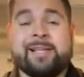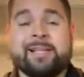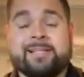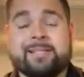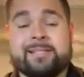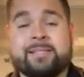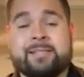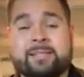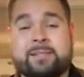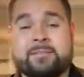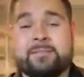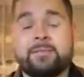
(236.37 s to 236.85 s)

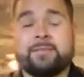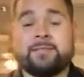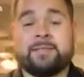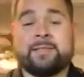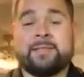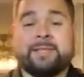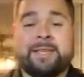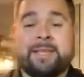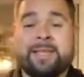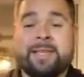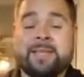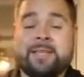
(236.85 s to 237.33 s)
Since we've
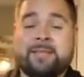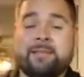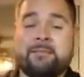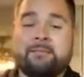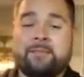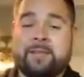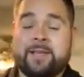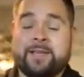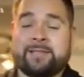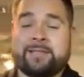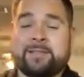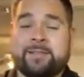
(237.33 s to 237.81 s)
seen the
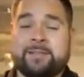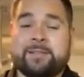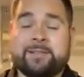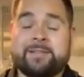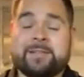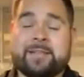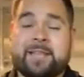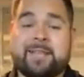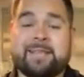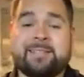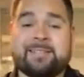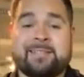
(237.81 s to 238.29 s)
effects on the
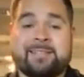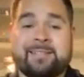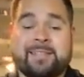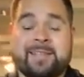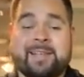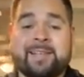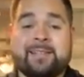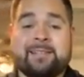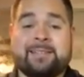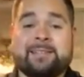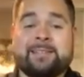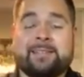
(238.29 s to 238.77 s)
United
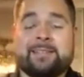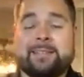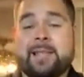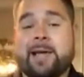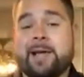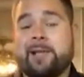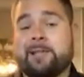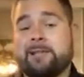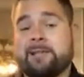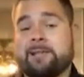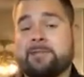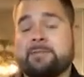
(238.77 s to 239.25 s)
States,
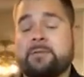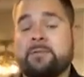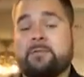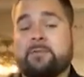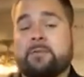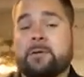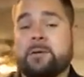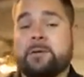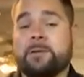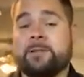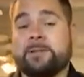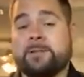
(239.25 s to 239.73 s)
now let's move
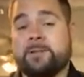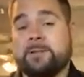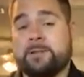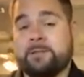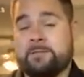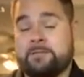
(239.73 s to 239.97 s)
forward to the